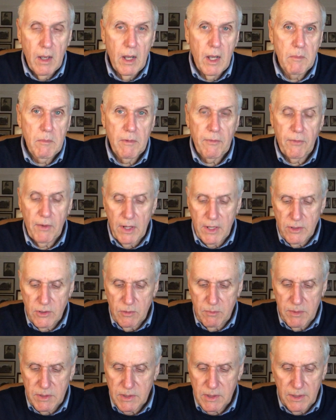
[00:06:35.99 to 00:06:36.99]
I'm afraid
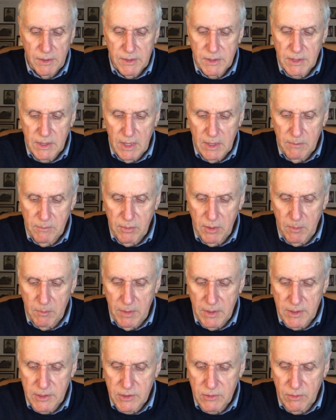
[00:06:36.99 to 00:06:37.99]
you misunderstand, Prime
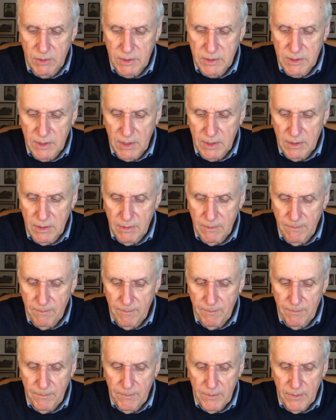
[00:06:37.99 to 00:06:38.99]
Minister, he said.
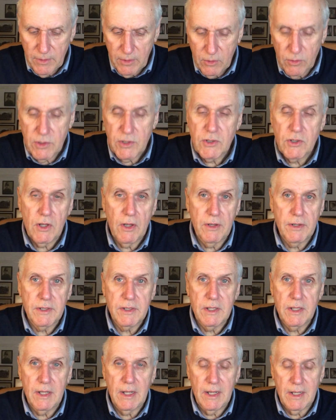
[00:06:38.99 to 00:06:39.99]

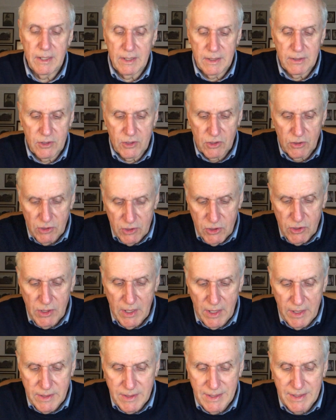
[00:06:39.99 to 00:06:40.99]
Christianity,
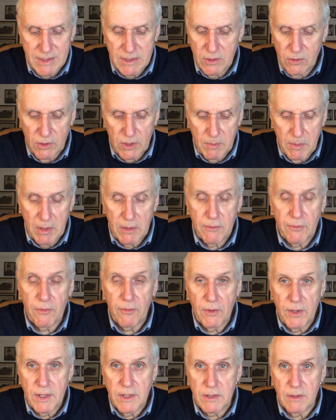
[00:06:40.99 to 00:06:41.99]
Christianity is not about
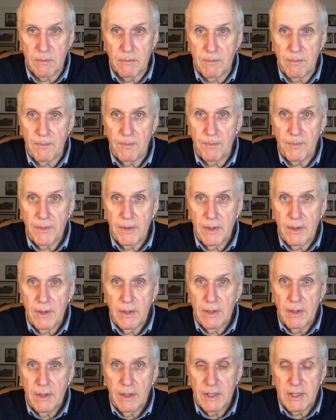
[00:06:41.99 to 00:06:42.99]
freedom,
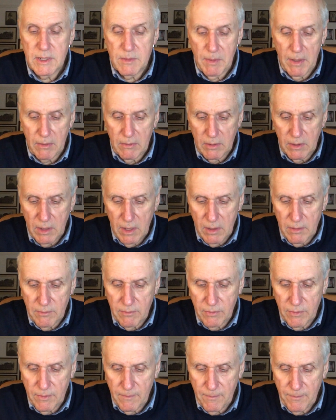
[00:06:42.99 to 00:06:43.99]
it's about love.